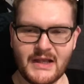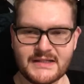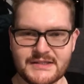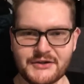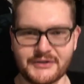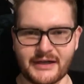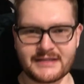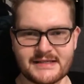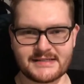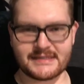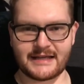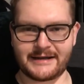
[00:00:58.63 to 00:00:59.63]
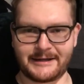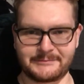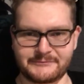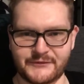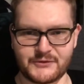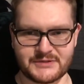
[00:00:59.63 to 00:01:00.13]
So, as I said,
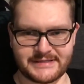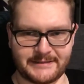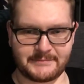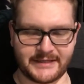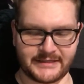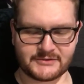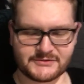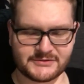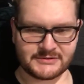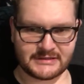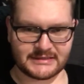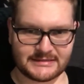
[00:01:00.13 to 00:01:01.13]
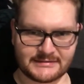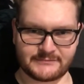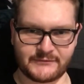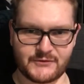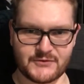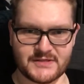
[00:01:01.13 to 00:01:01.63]
4 deep now.
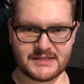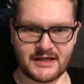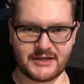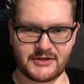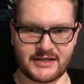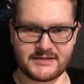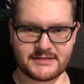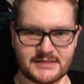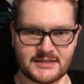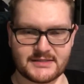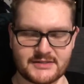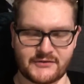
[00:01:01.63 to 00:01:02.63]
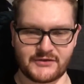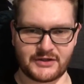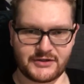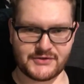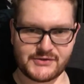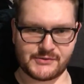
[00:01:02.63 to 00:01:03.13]
Fourth cycle out of 6, so I've
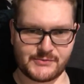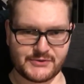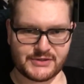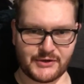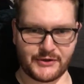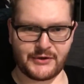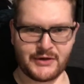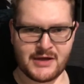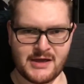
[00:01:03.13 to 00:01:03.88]
only got 2 more to go